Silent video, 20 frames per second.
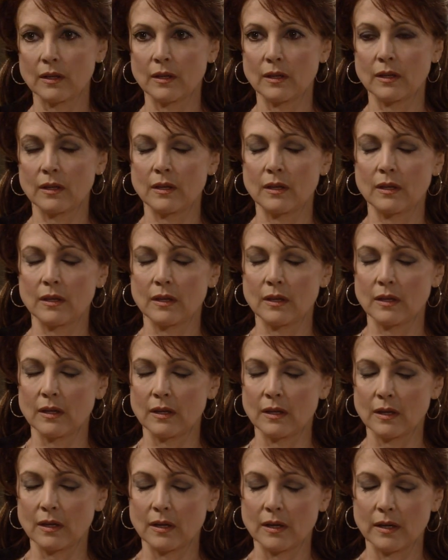
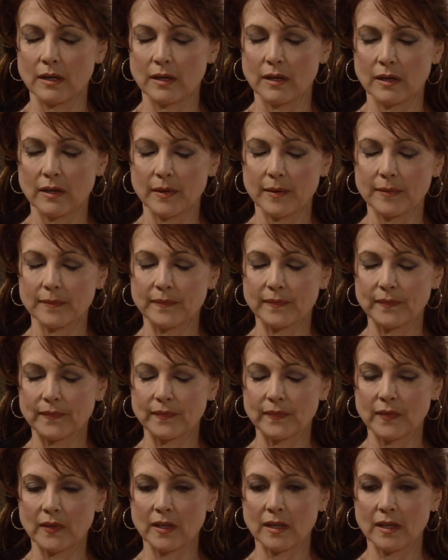(no one is talking)